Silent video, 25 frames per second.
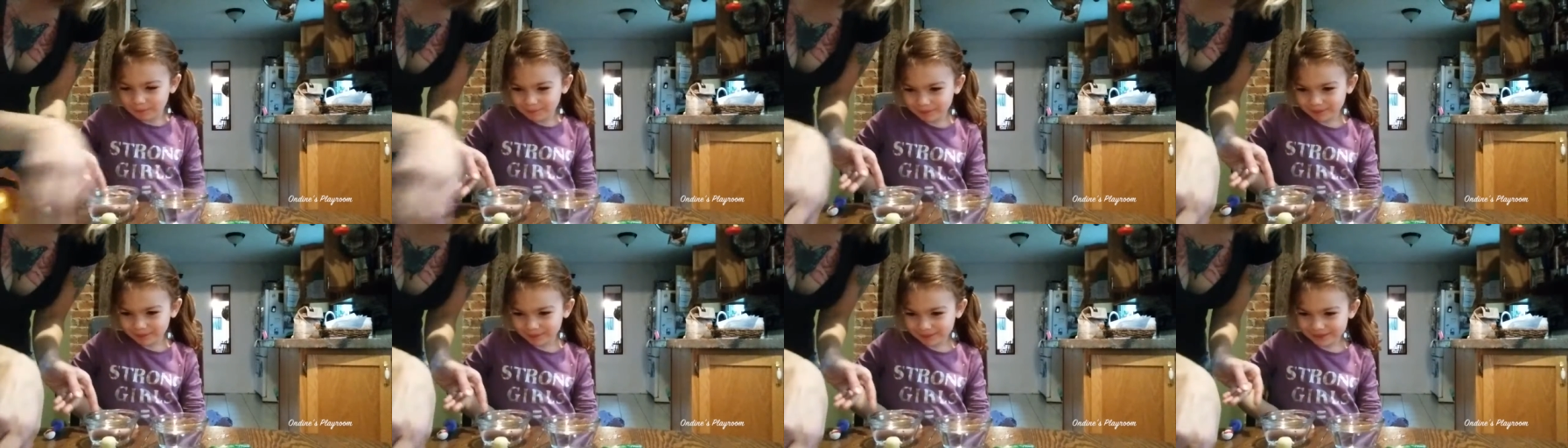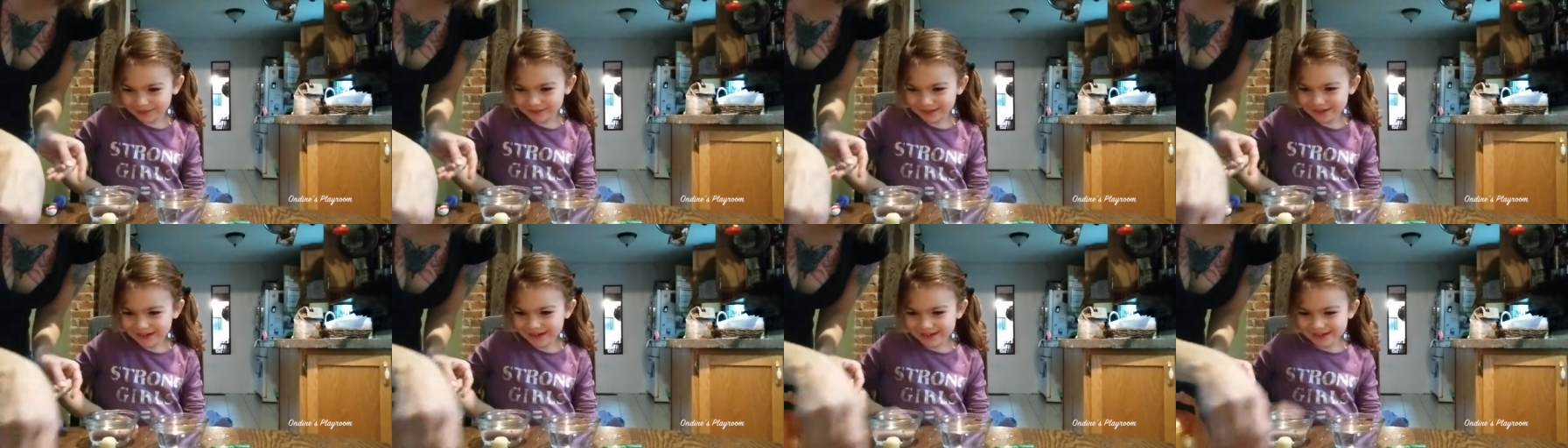
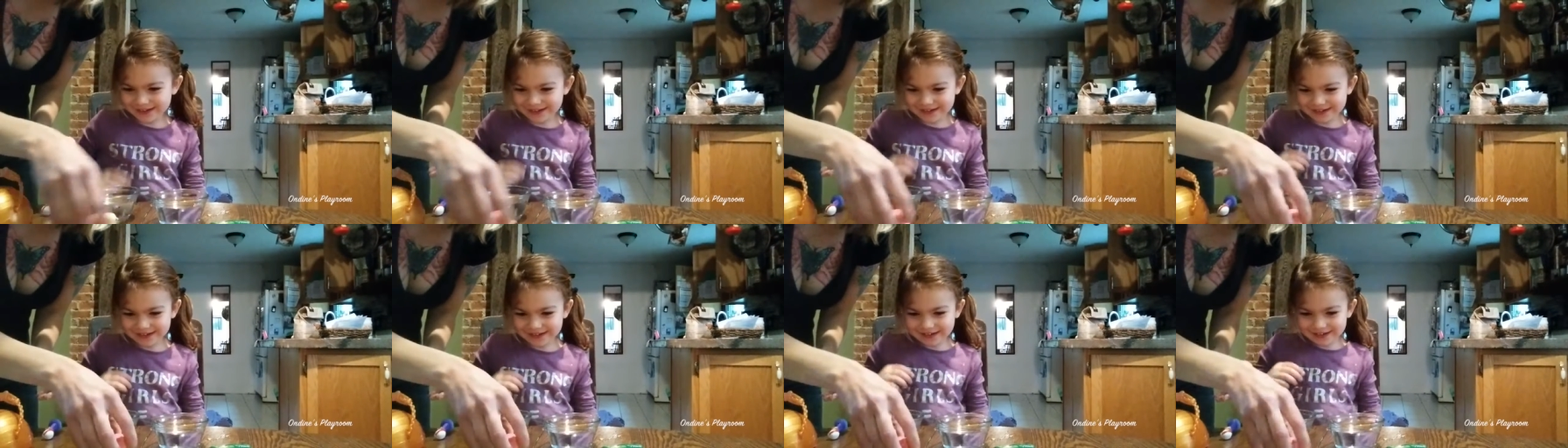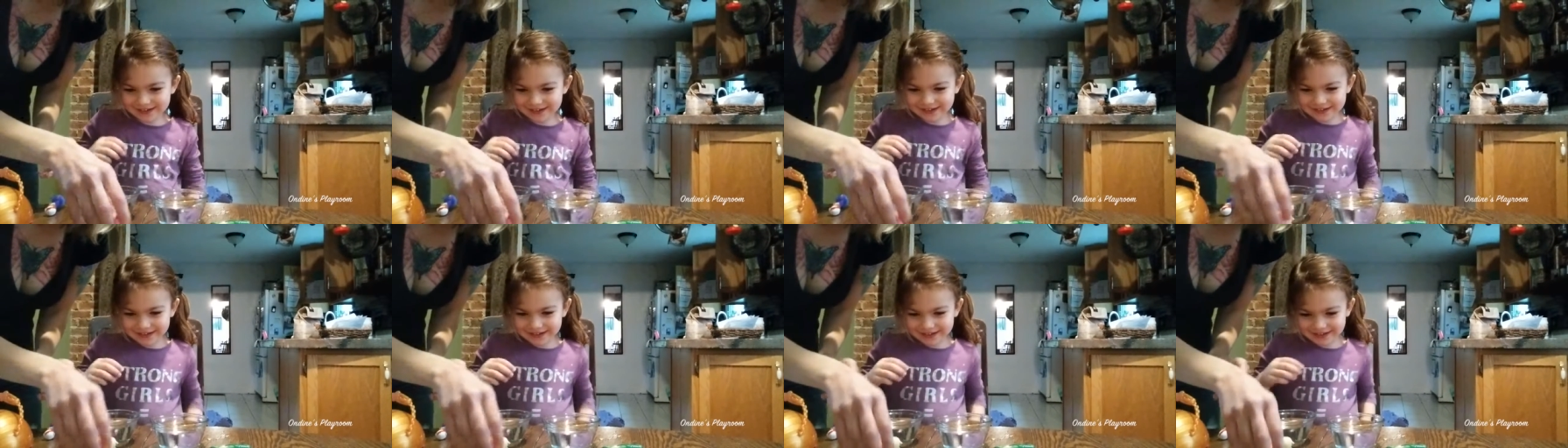Okay, we need
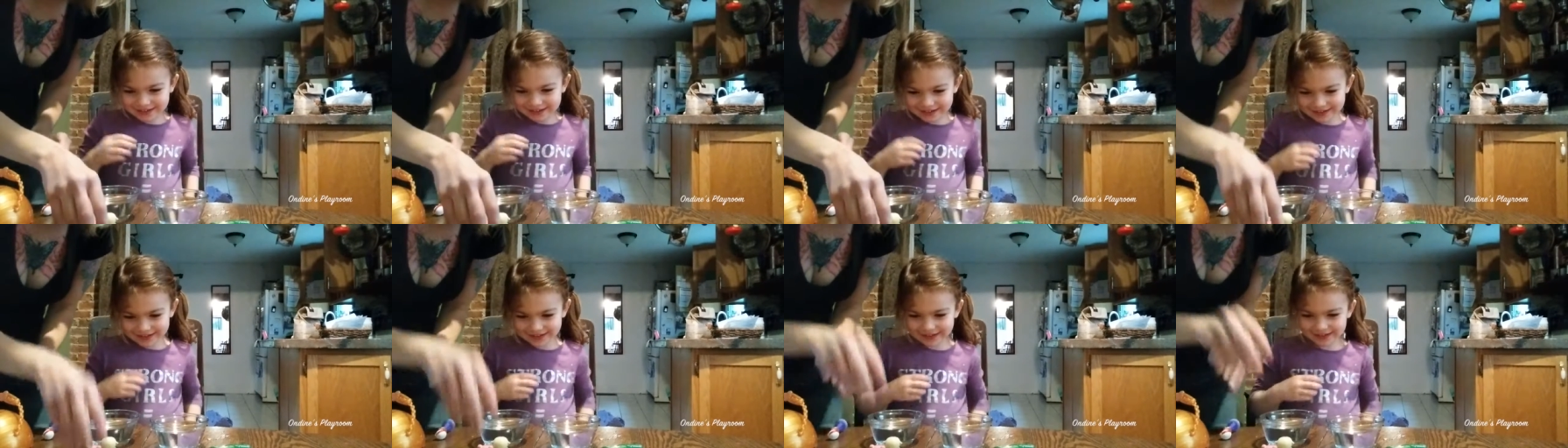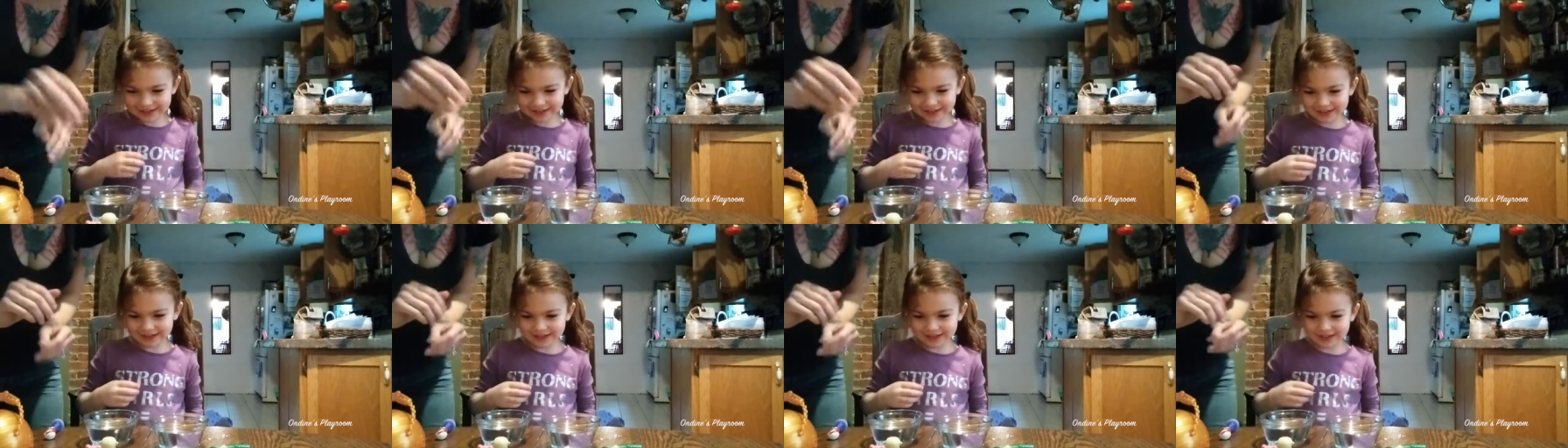another warm.
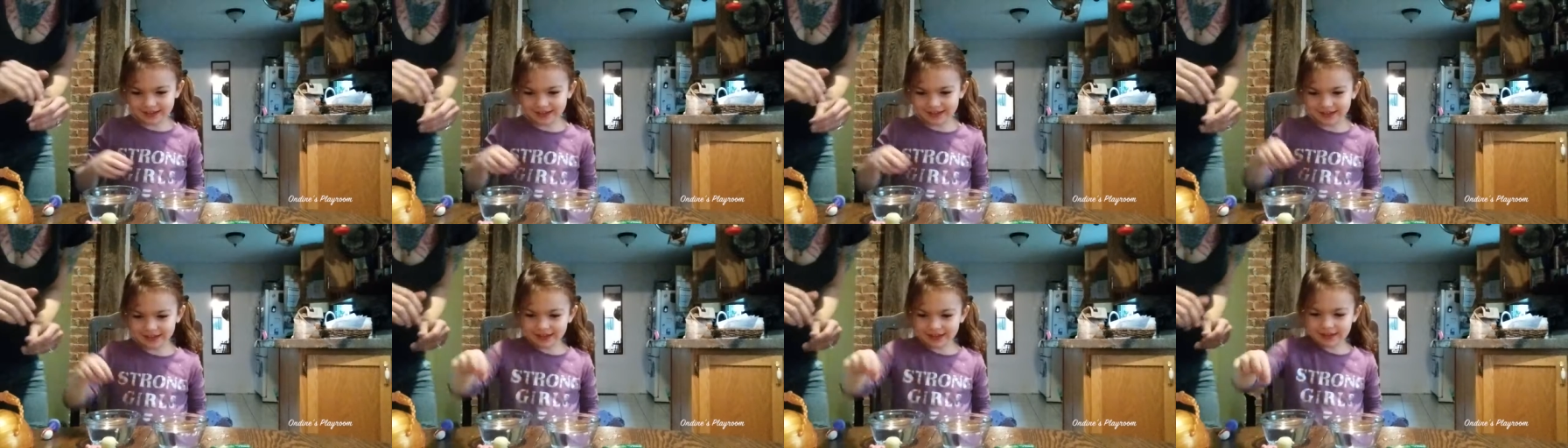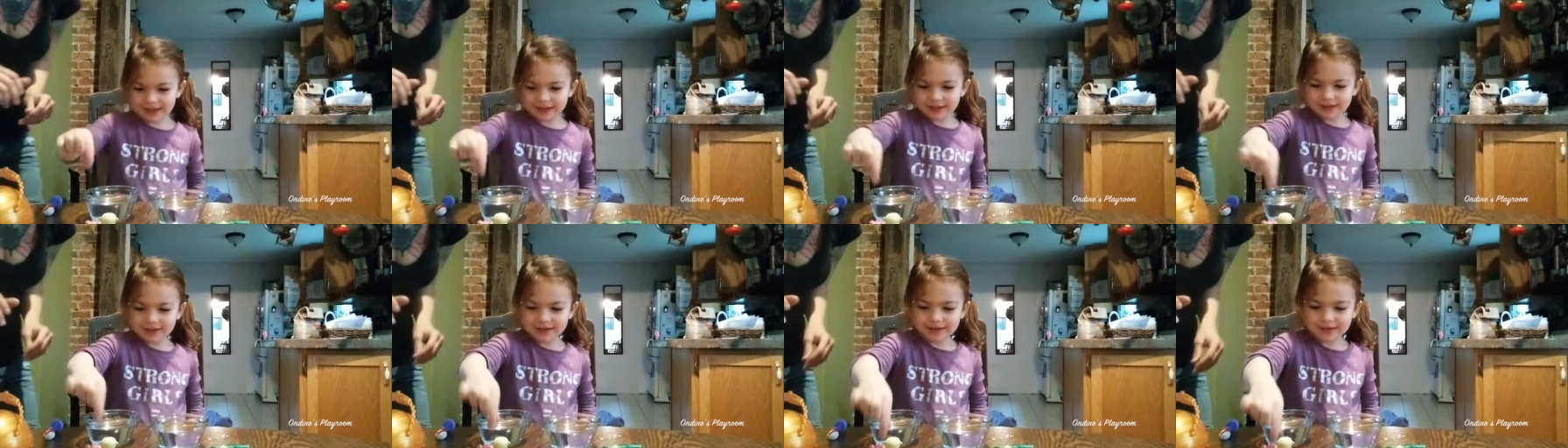All
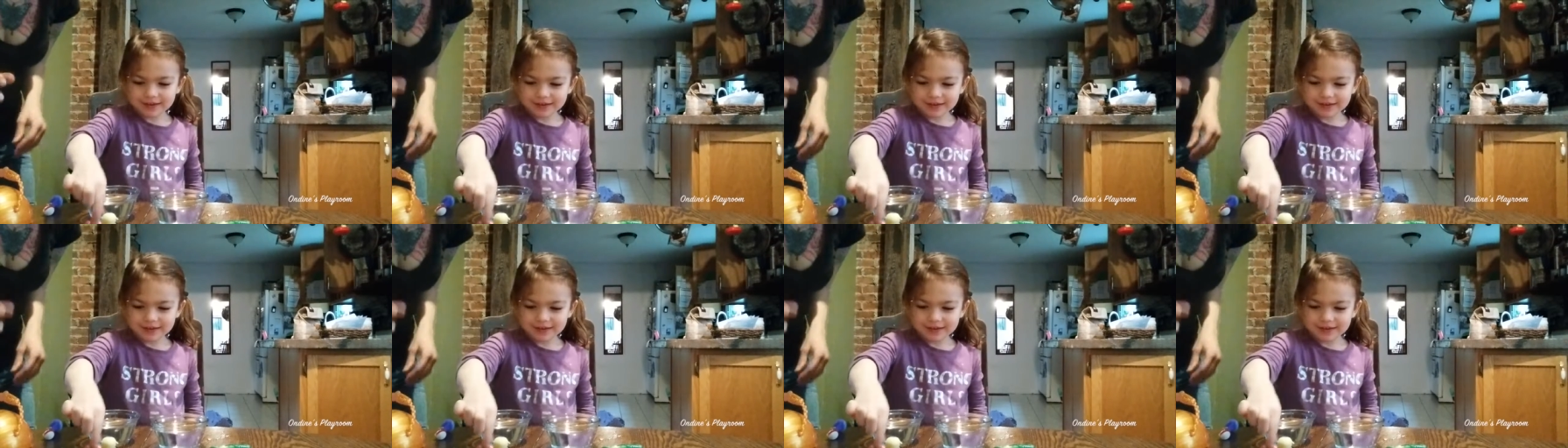right.